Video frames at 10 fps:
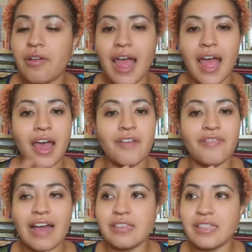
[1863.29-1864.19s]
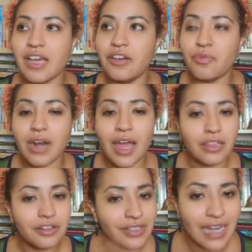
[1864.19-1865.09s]
have, outside of what I
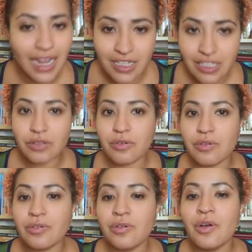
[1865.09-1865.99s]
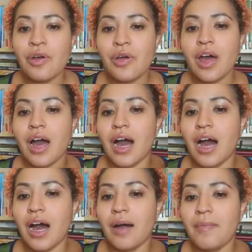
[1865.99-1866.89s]
learned in high school,
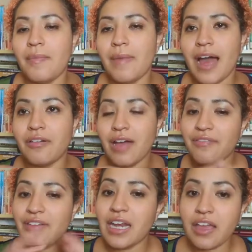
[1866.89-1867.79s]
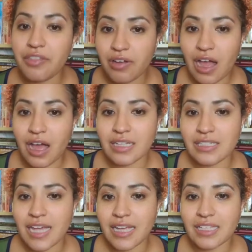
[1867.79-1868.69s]
um, I don't have any other
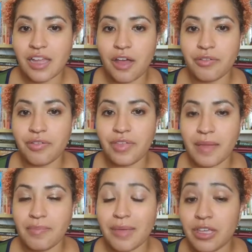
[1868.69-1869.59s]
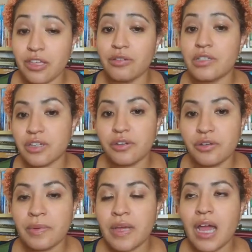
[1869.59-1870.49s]
context other than maybe
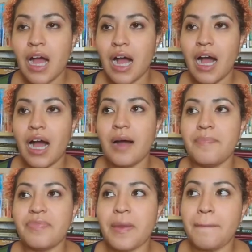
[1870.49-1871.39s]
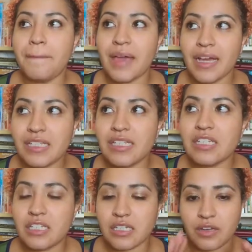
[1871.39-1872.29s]
YouTube. Um, the
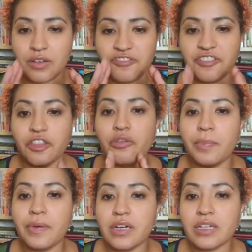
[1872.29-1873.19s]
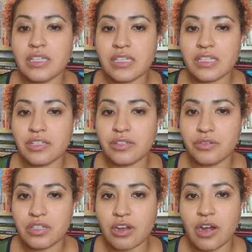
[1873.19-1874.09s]
best few books to
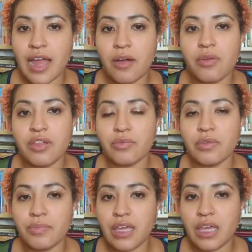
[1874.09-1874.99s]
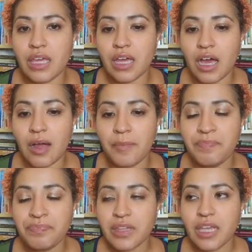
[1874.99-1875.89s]
start out with would be um,
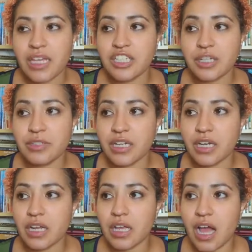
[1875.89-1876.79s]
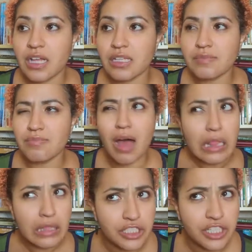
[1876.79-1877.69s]
Egyptian
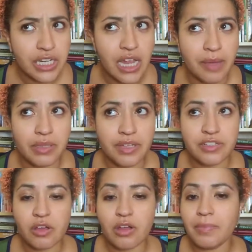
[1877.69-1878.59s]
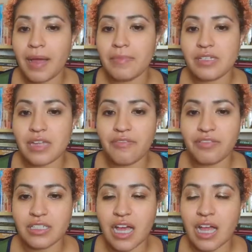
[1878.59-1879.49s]
Cosmology, I believe it's called, by Moustafa
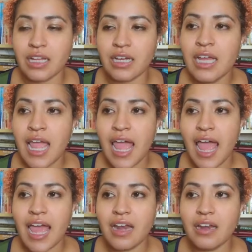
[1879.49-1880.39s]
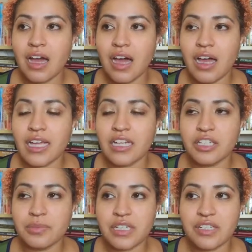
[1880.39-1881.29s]
Gadalla, and uh,
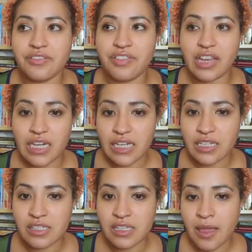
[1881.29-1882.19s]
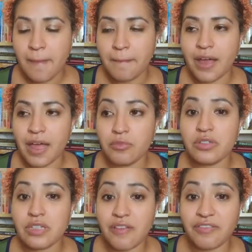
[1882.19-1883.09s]
Egyptian Divinities by
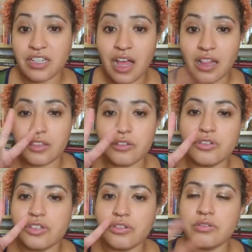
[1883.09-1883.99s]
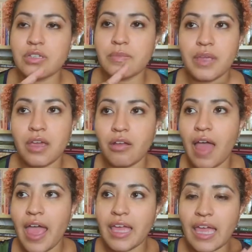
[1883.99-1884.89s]
Moustafa Gadalla. Those two, to me, are
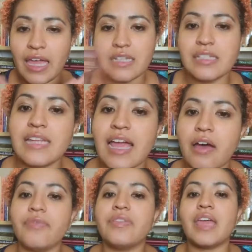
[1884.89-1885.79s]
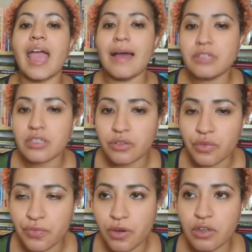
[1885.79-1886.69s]
like hands down the absolute
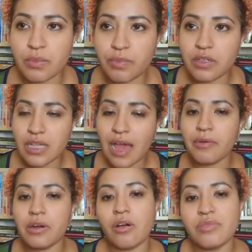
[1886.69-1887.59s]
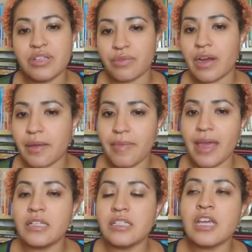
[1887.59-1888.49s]
first books I would always
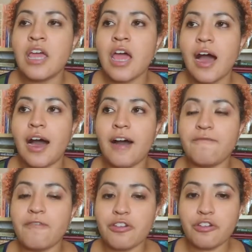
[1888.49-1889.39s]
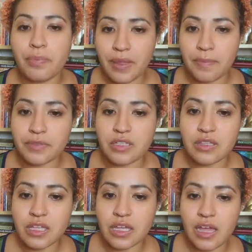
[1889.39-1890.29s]
recommend uh, for new people to
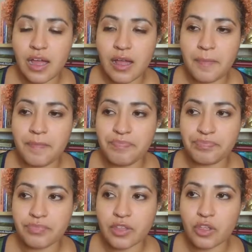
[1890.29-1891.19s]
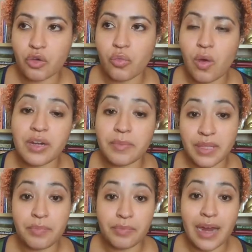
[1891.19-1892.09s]
the um, who want to
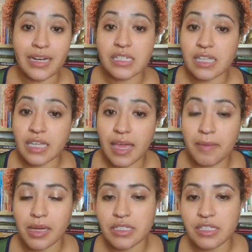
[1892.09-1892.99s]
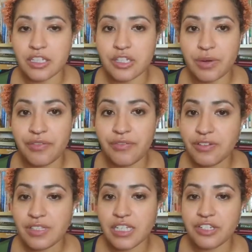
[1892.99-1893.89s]
be practicing Kemites in the 21st
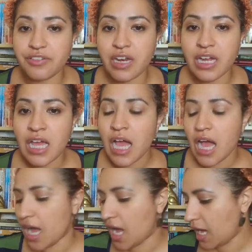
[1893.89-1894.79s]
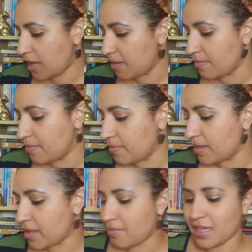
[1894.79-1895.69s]
century. Um,
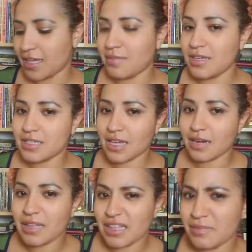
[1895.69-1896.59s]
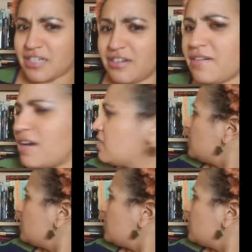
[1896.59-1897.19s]
I'm like, give me a second. I'm like, let me turn around.